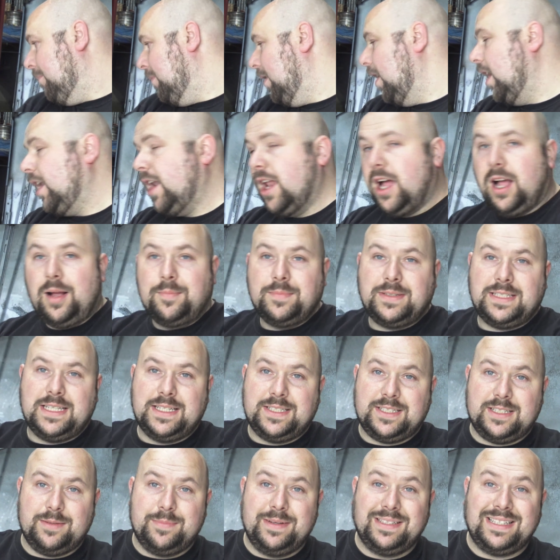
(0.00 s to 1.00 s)
alarm
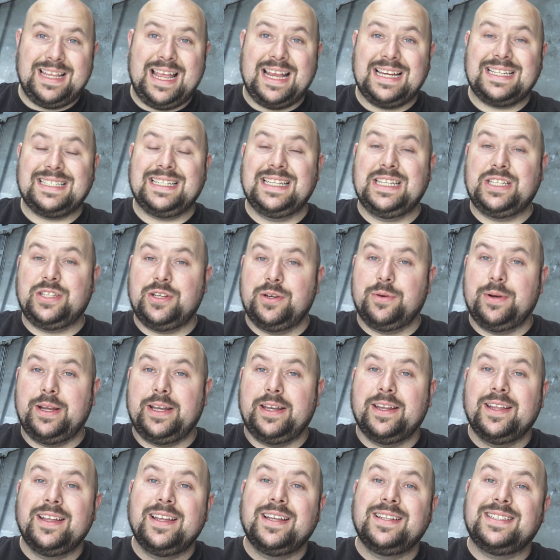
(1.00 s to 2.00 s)
system is actually doing.
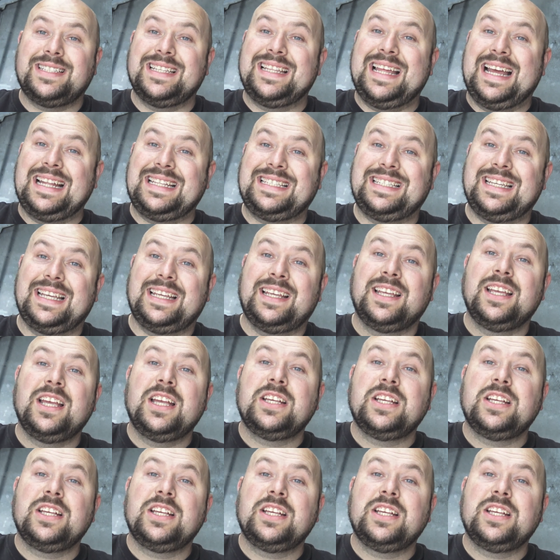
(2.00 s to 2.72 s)
So that's it.